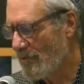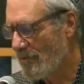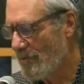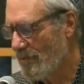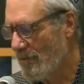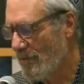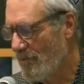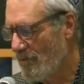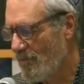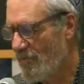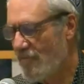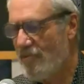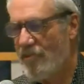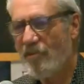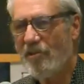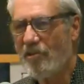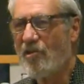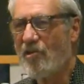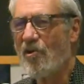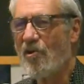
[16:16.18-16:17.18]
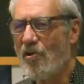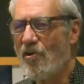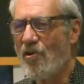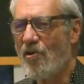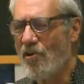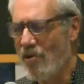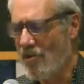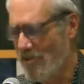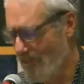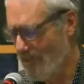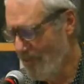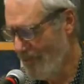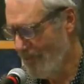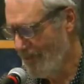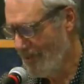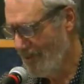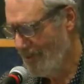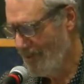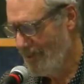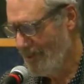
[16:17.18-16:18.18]
still a girl,
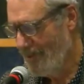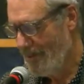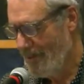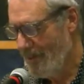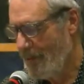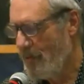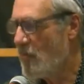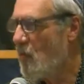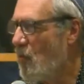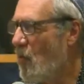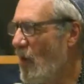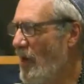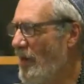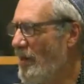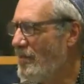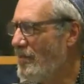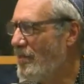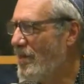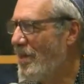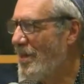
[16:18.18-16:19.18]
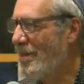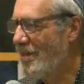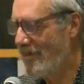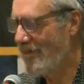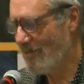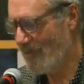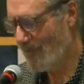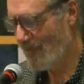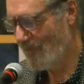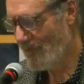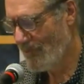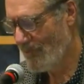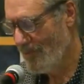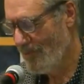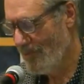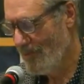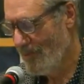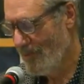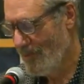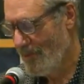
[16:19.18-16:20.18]
in her white tallis,
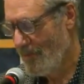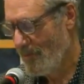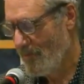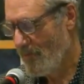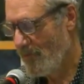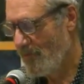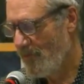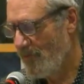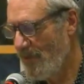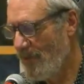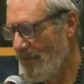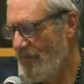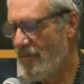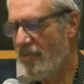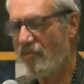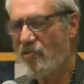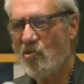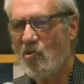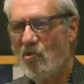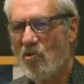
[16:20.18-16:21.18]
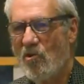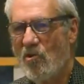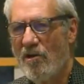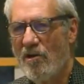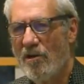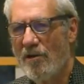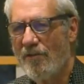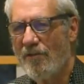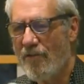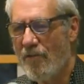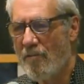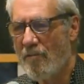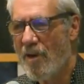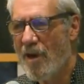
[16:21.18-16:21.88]
received the Torah from my